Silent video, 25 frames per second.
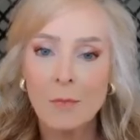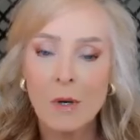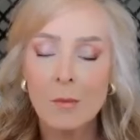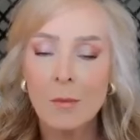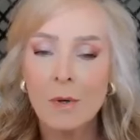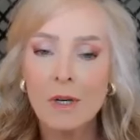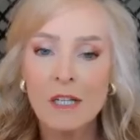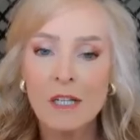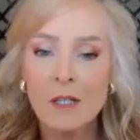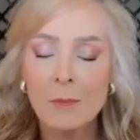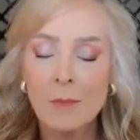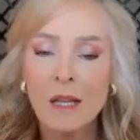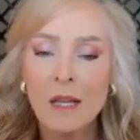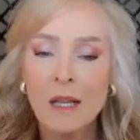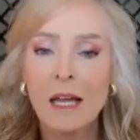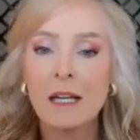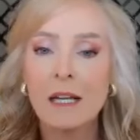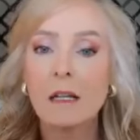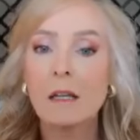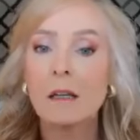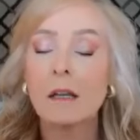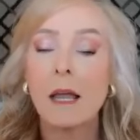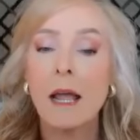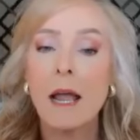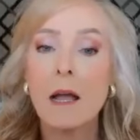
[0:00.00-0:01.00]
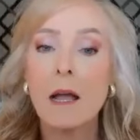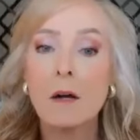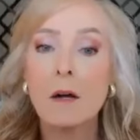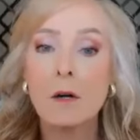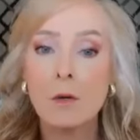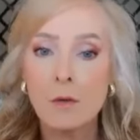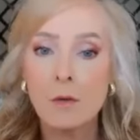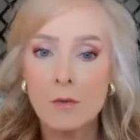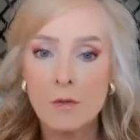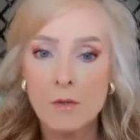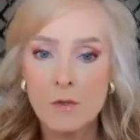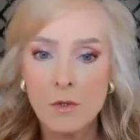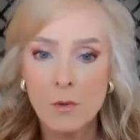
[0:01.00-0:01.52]
We want it to be like a
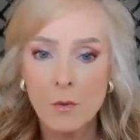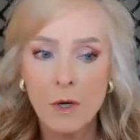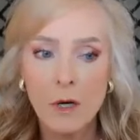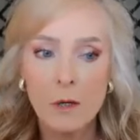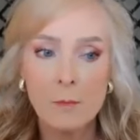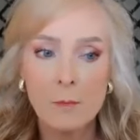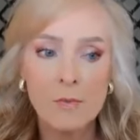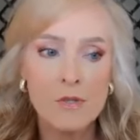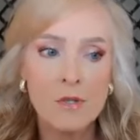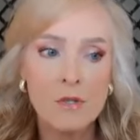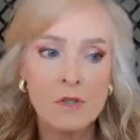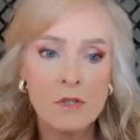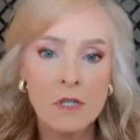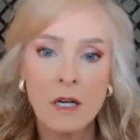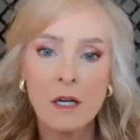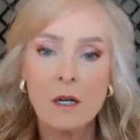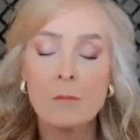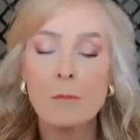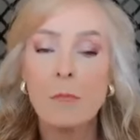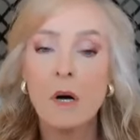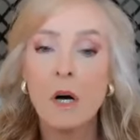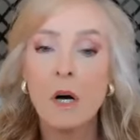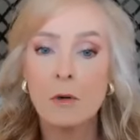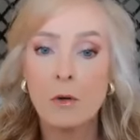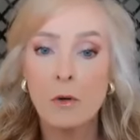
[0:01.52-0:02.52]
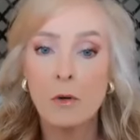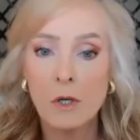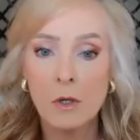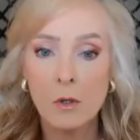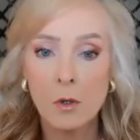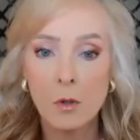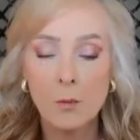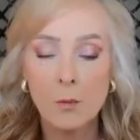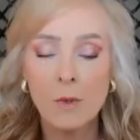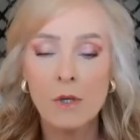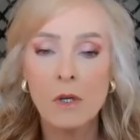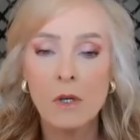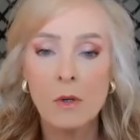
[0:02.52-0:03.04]
lounge where it almost looks like a model
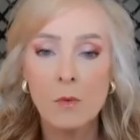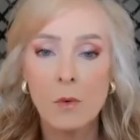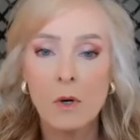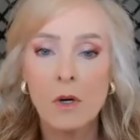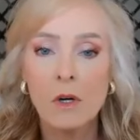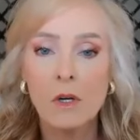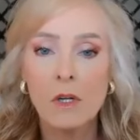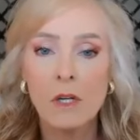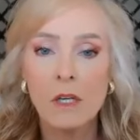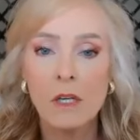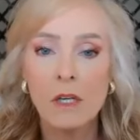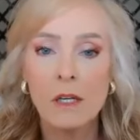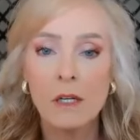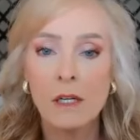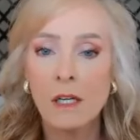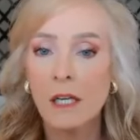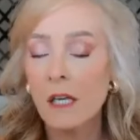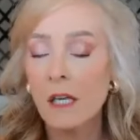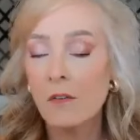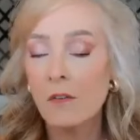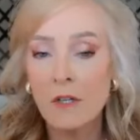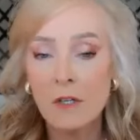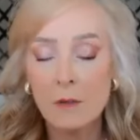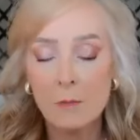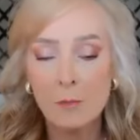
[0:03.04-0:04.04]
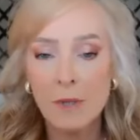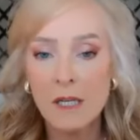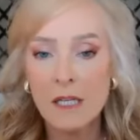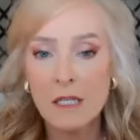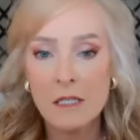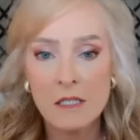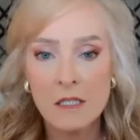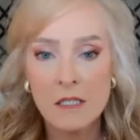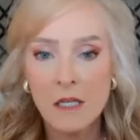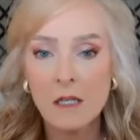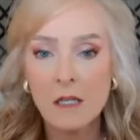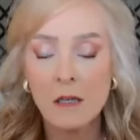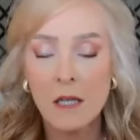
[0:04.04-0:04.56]
home when you walk in, even in
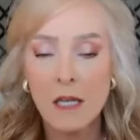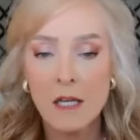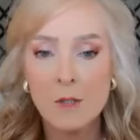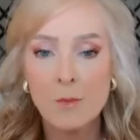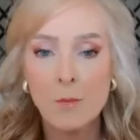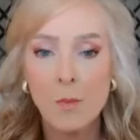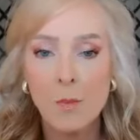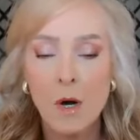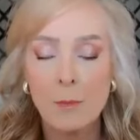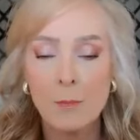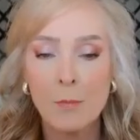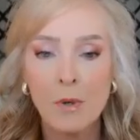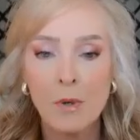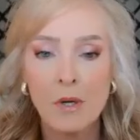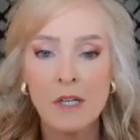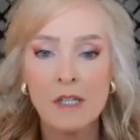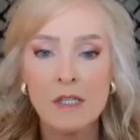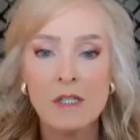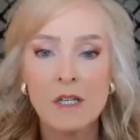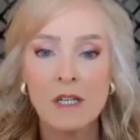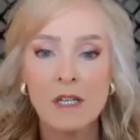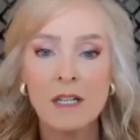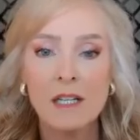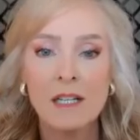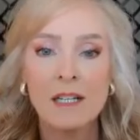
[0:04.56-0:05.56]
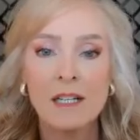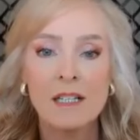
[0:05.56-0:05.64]
BNC class properties.